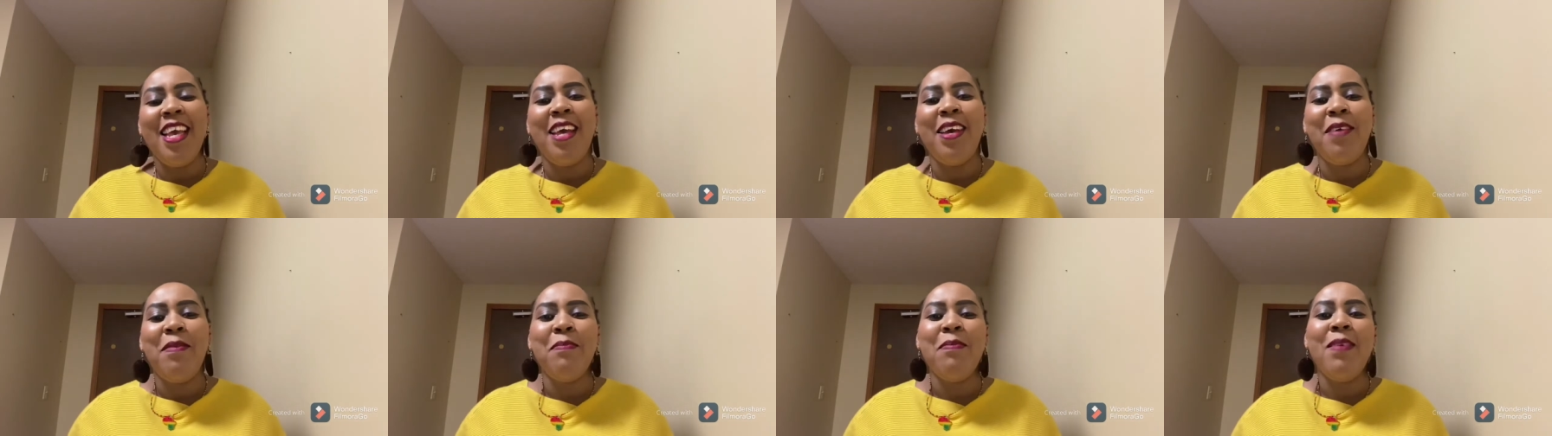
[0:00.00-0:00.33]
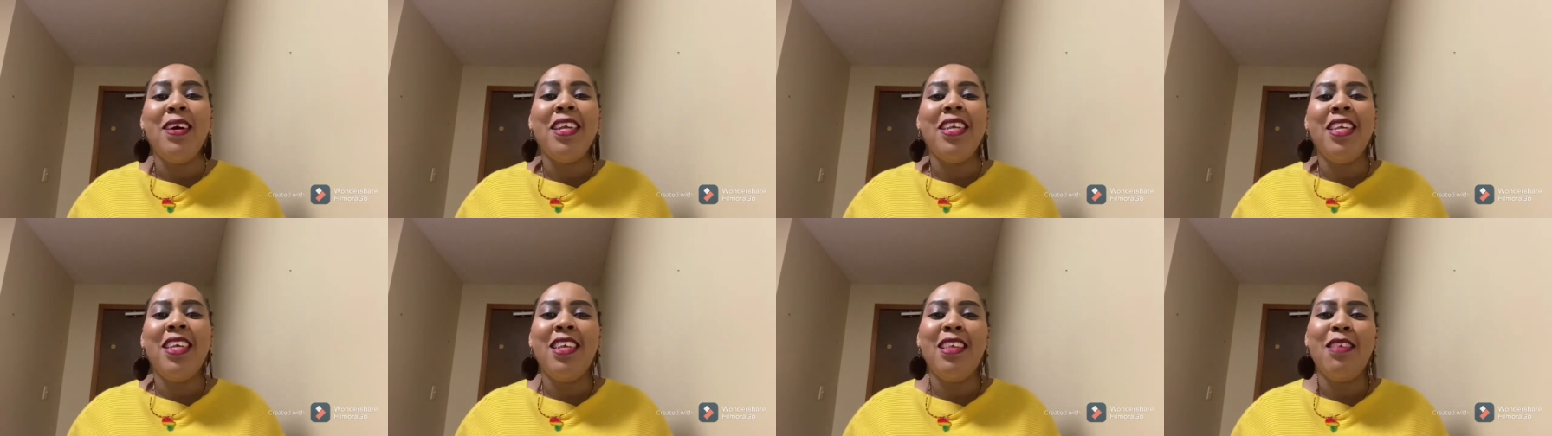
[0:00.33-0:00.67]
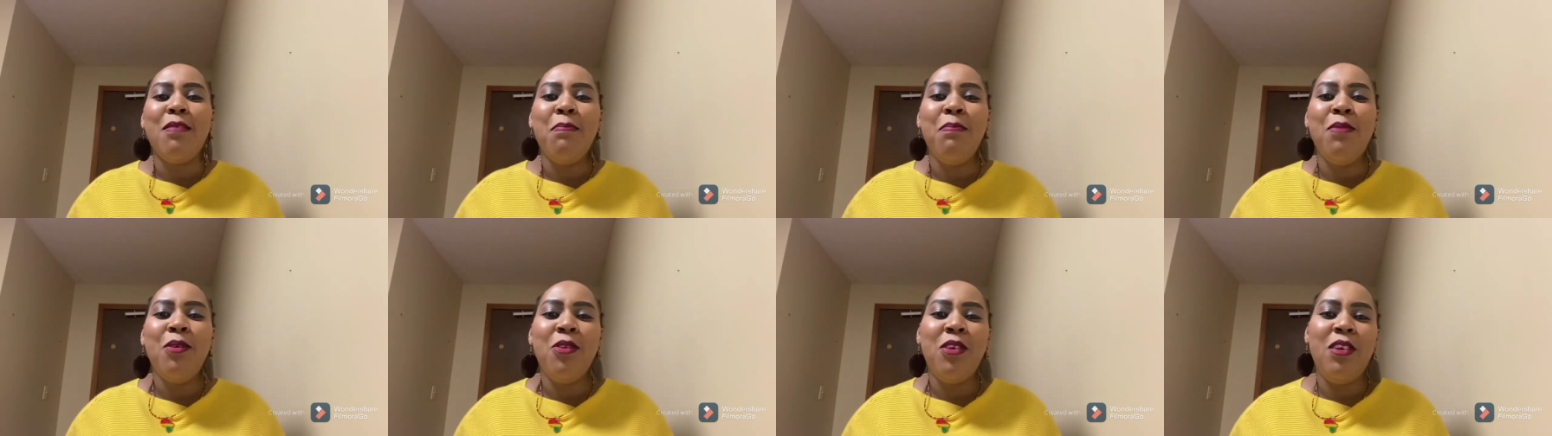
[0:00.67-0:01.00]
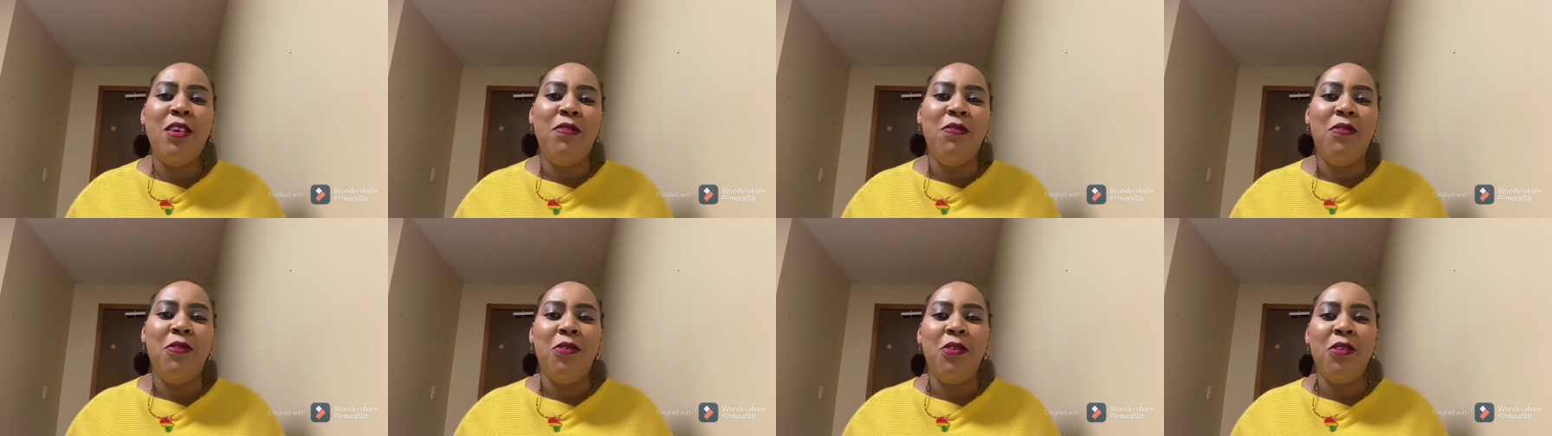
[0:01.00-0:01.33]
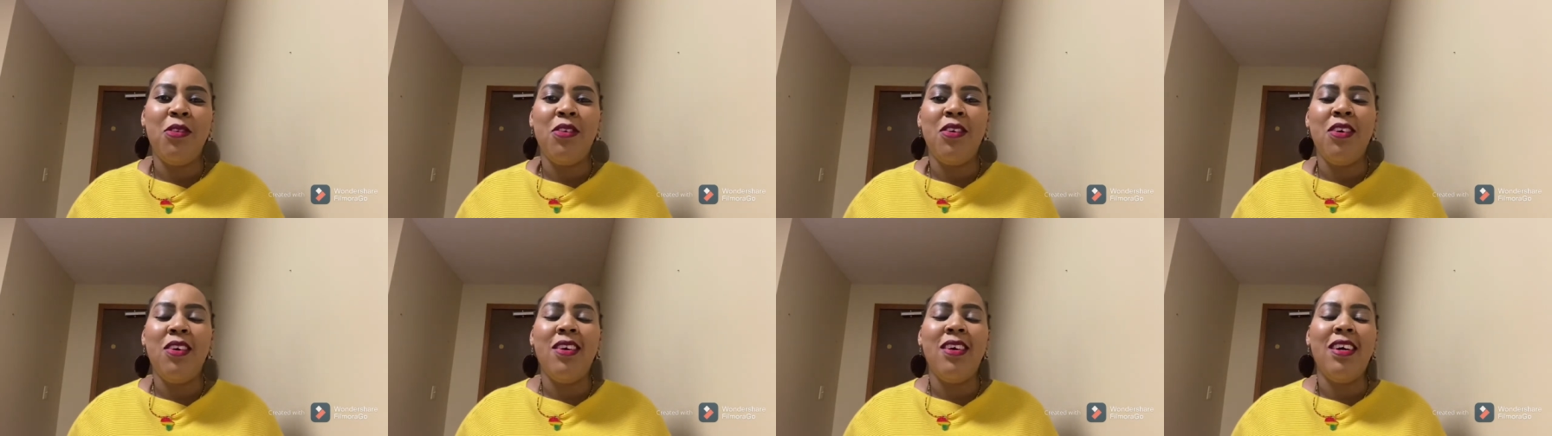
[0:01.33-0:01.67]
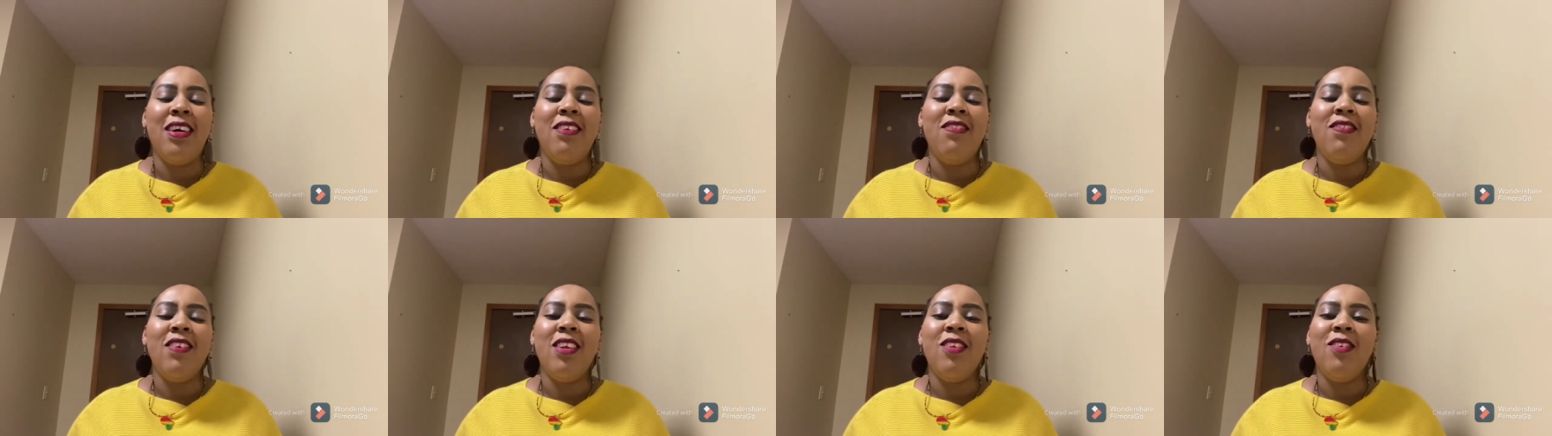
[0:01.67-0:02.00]
But she's beautiful, so
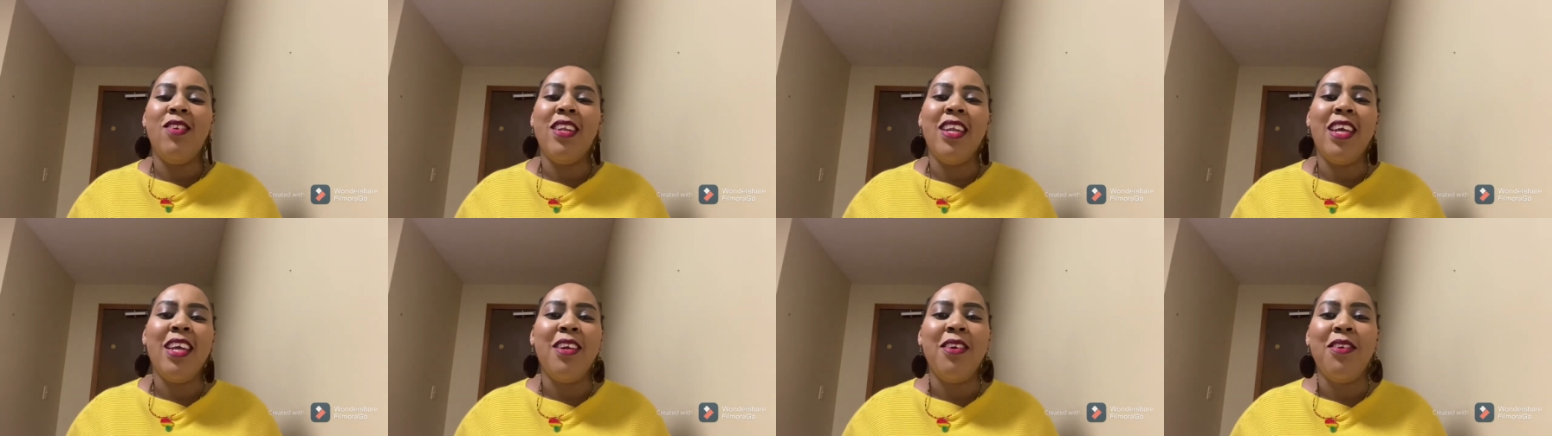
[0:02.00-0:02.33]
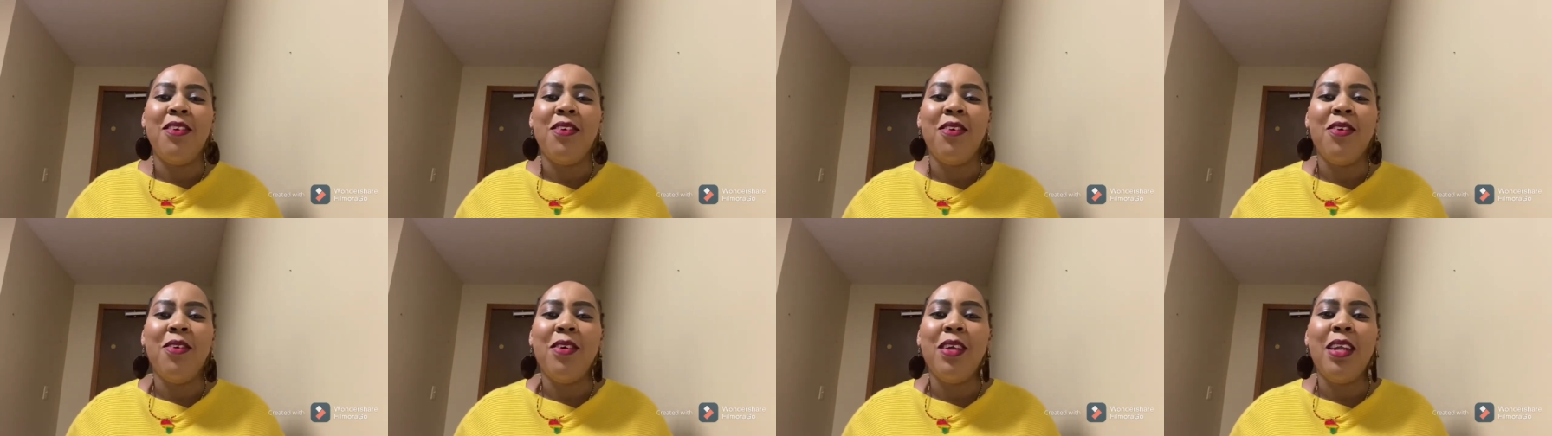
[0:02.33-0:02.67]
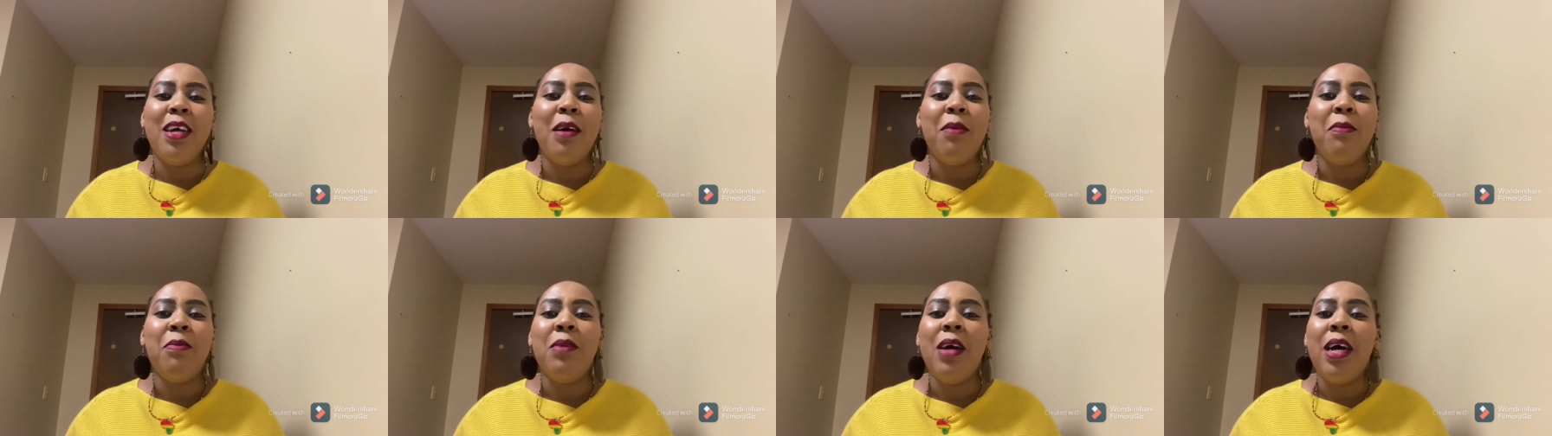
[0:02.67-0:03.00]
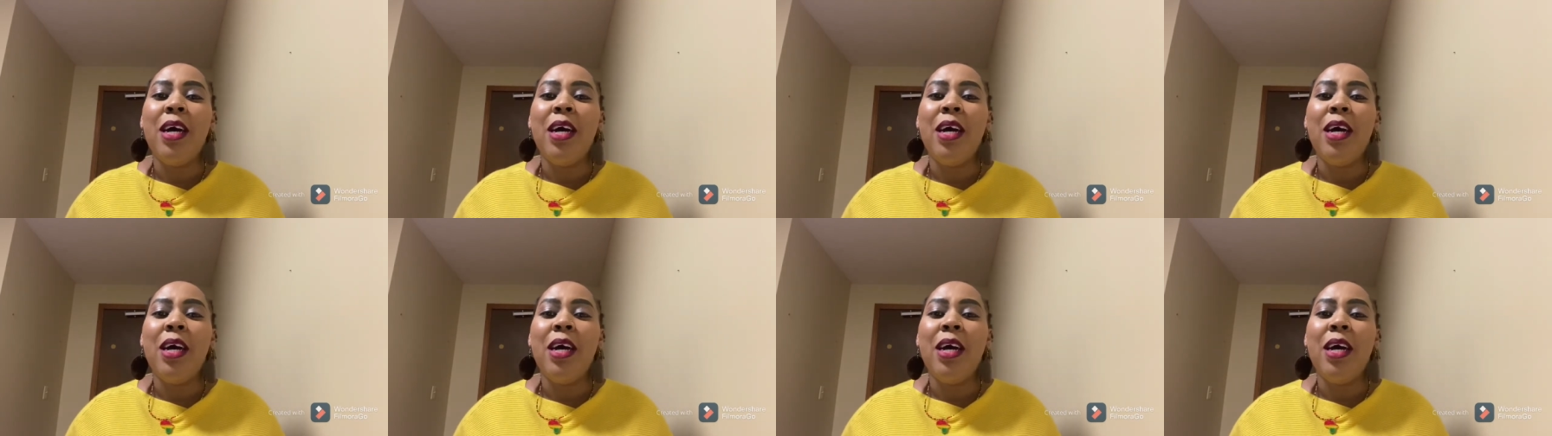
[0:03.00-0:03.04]
even when I grow older,